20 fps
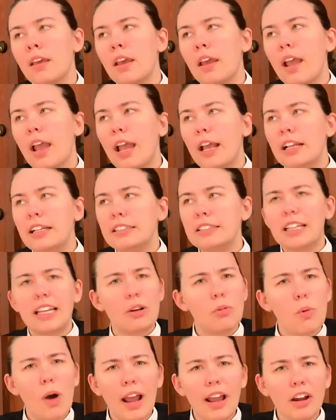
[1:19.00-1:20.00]
And he's
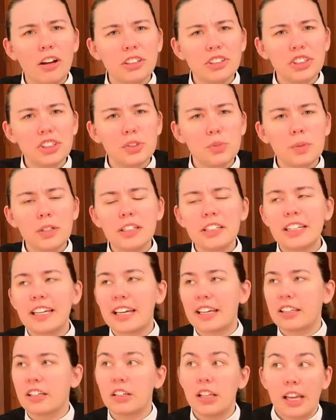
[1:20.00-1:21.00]
like, "Why aren't you
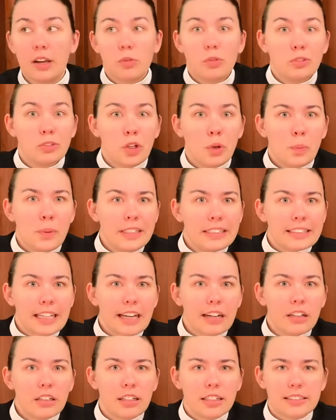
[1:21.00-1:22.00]
working?" And they're like, "Well, nobody's
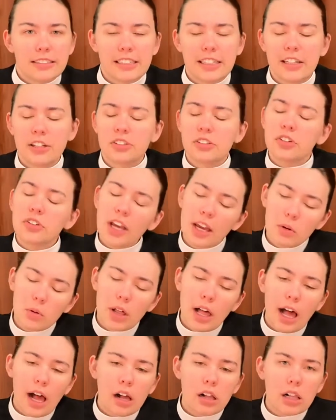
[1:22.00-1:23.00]
hired us." And he goes, "Okay,
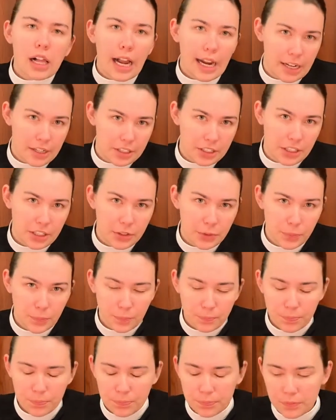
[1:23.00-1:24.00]
well, I'll hire you."
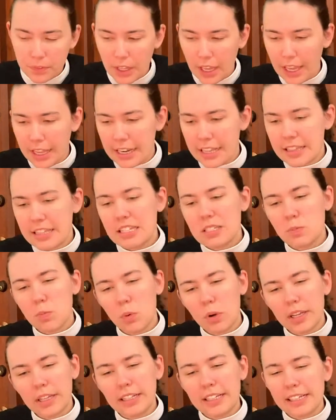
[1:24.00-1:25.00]
And at this
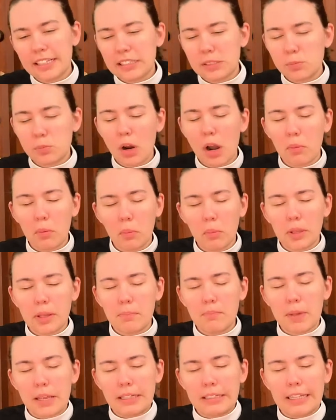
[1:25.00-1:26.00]
point, it's probably
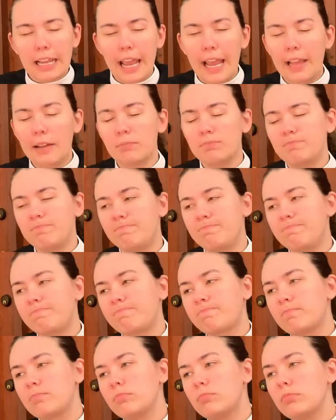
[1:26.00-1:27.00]
midday.
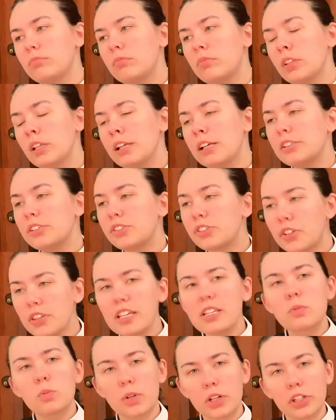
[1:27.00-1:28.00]
And so
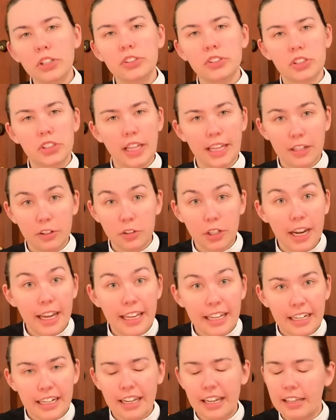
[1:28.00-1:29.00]
these workers are like,
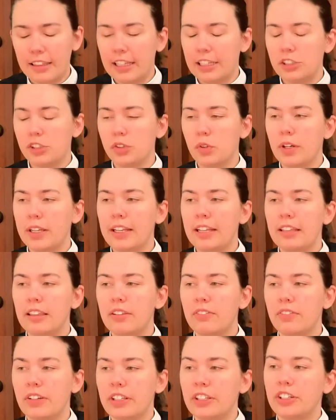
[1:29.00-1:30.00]
"Great." And they join in
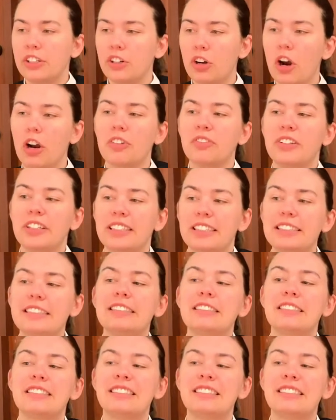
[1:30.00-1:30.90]
the vineyard harvest.